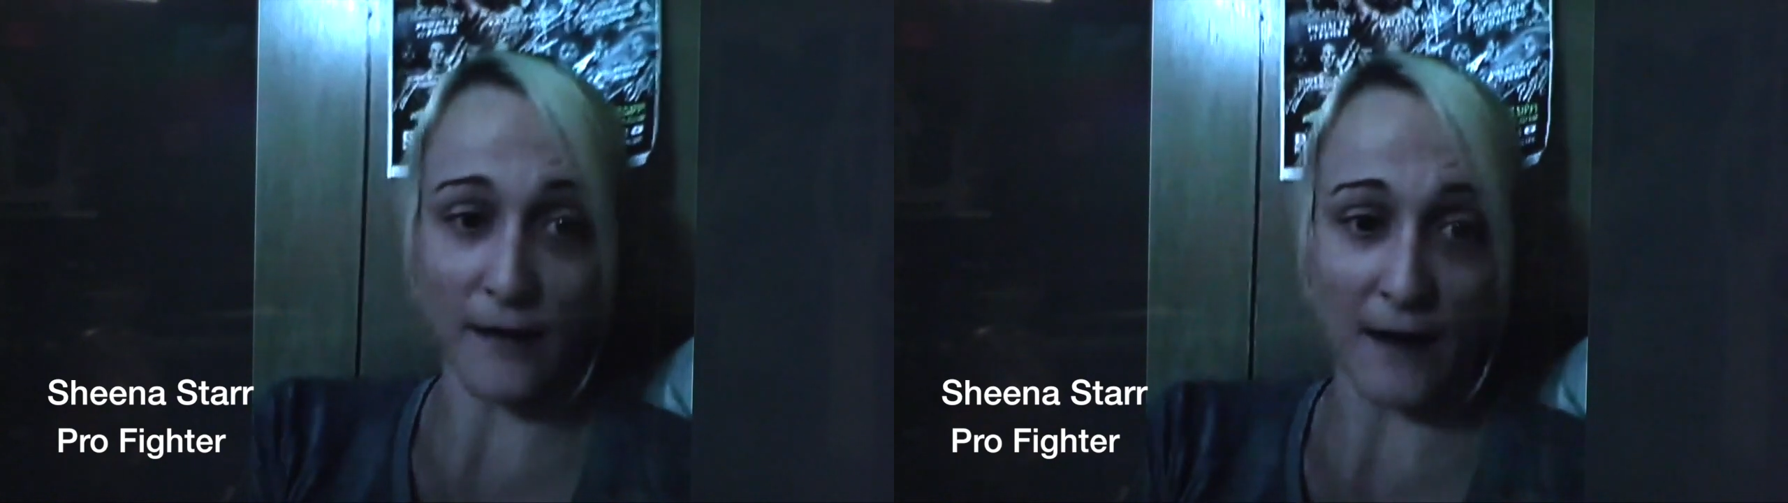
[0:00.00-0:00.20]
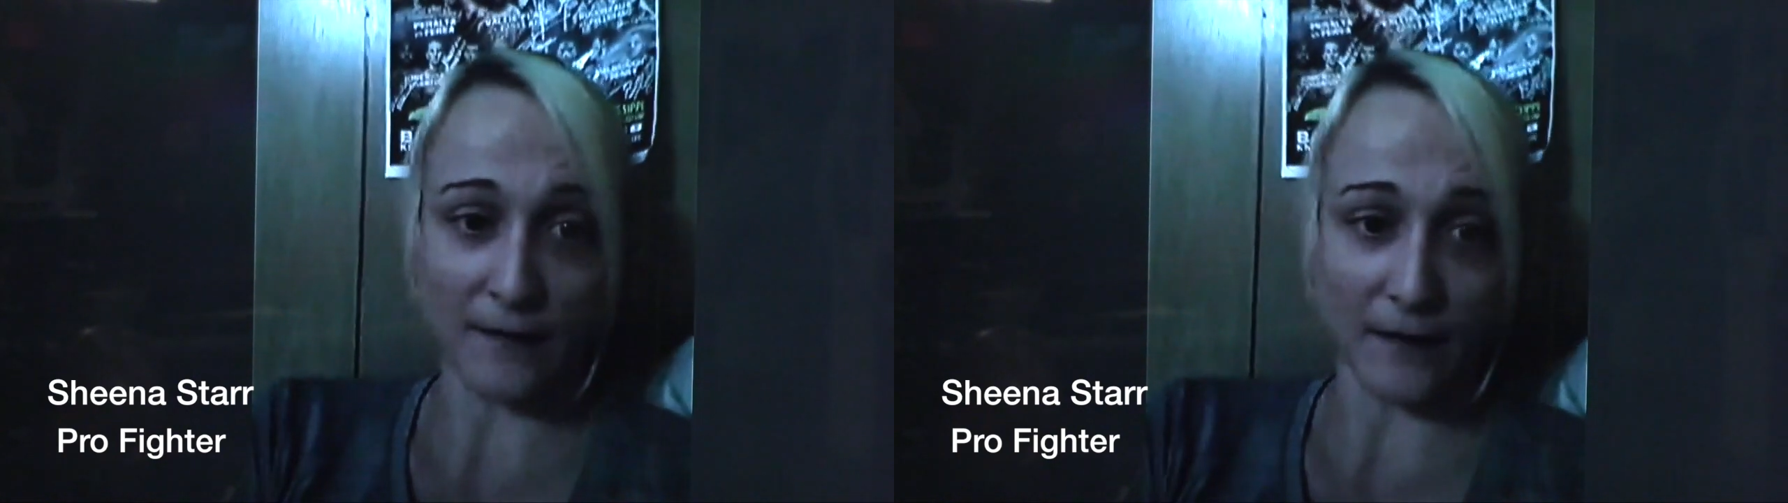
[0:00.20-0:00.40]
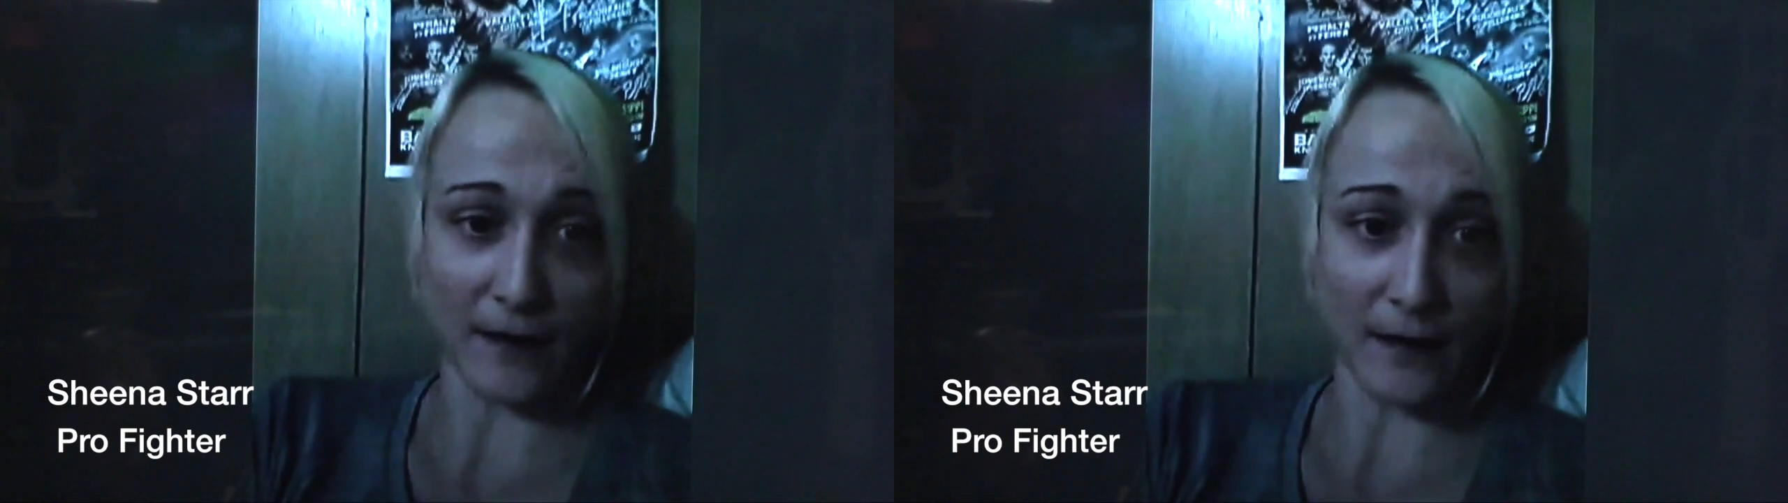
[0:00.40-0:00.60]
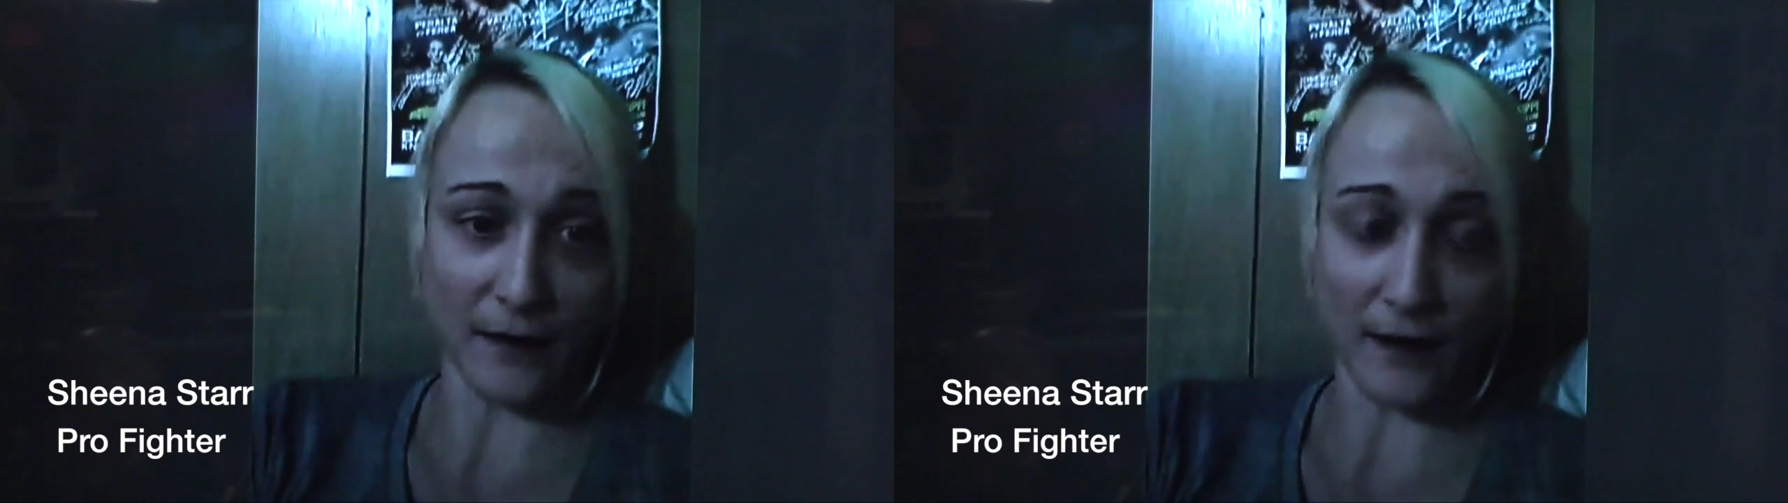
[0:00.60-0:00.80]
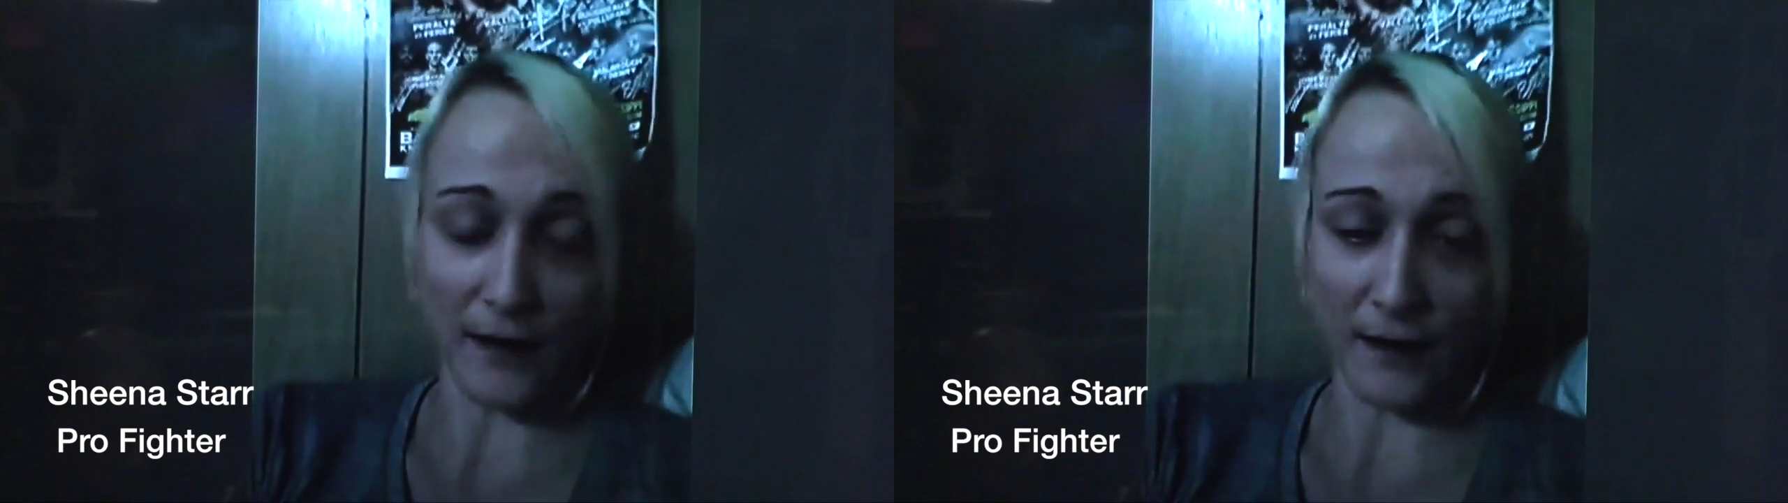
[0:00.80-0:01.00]

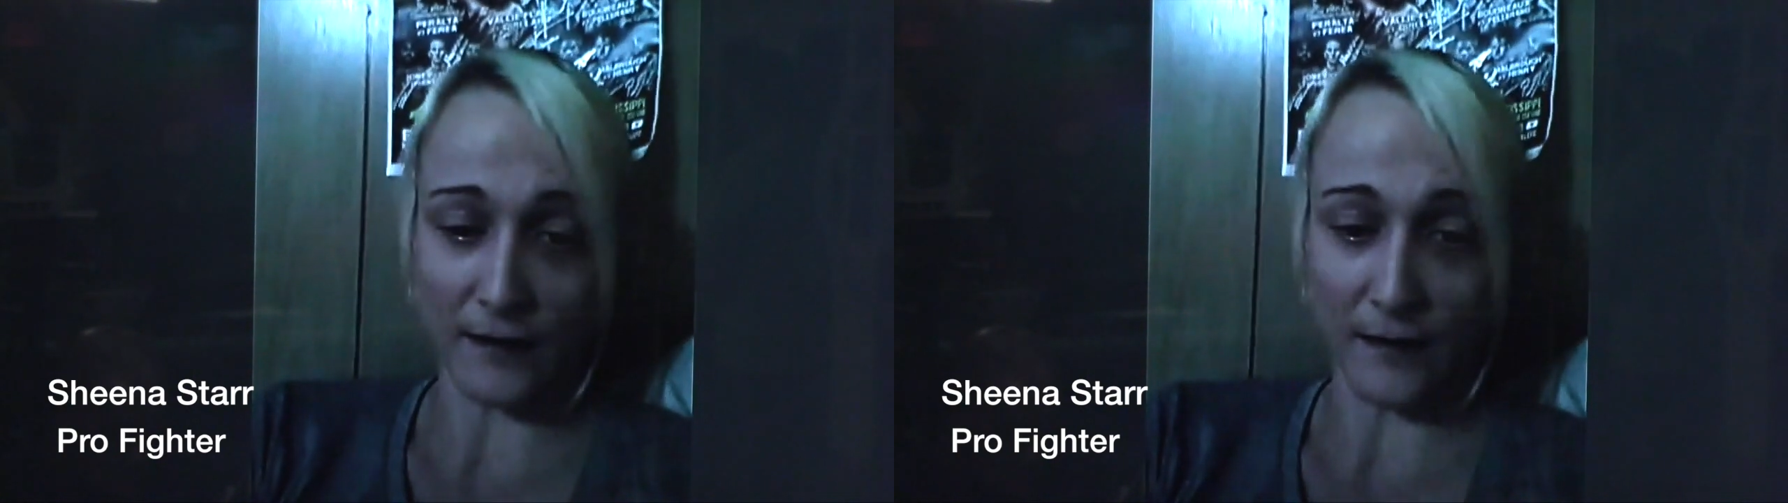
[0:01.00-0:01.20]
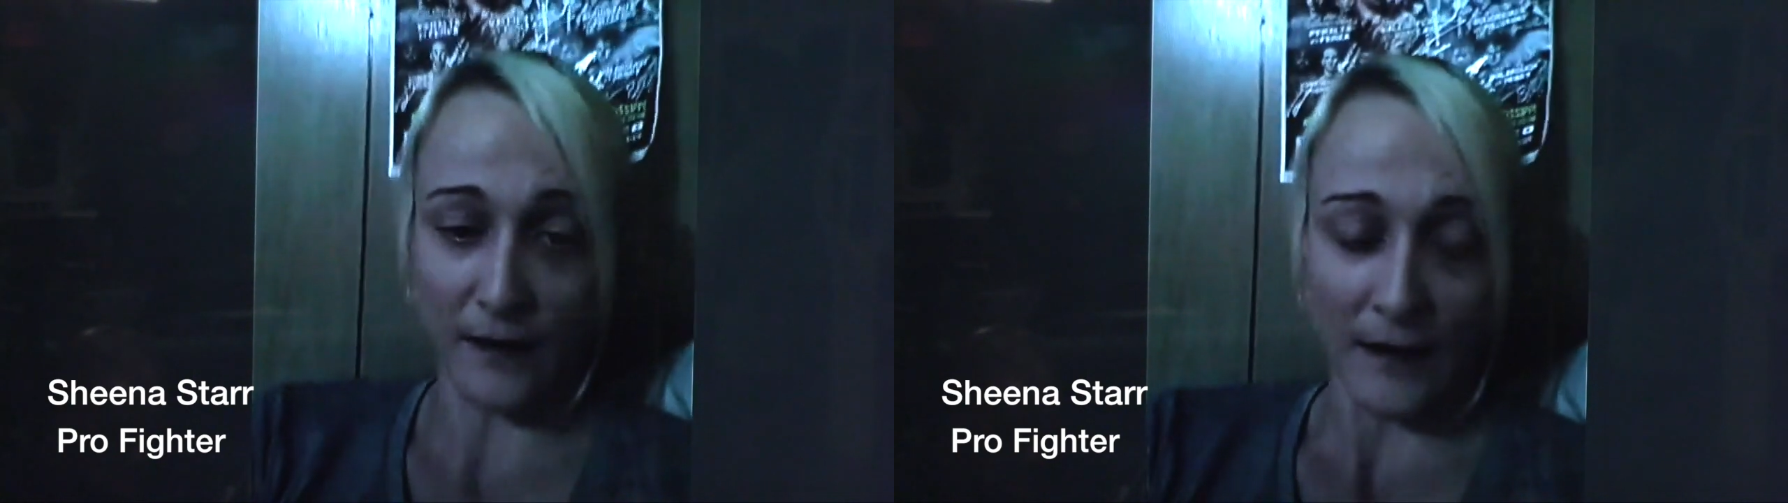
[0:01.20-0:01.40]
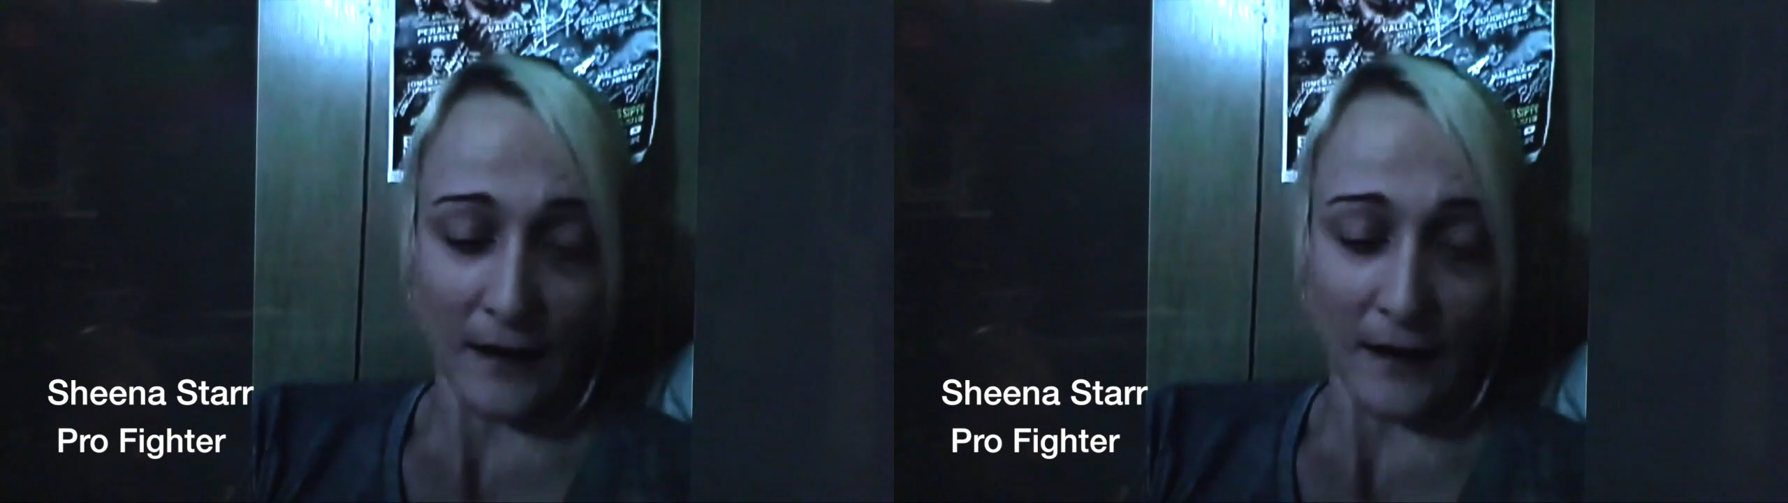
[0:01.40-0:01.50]
popularity and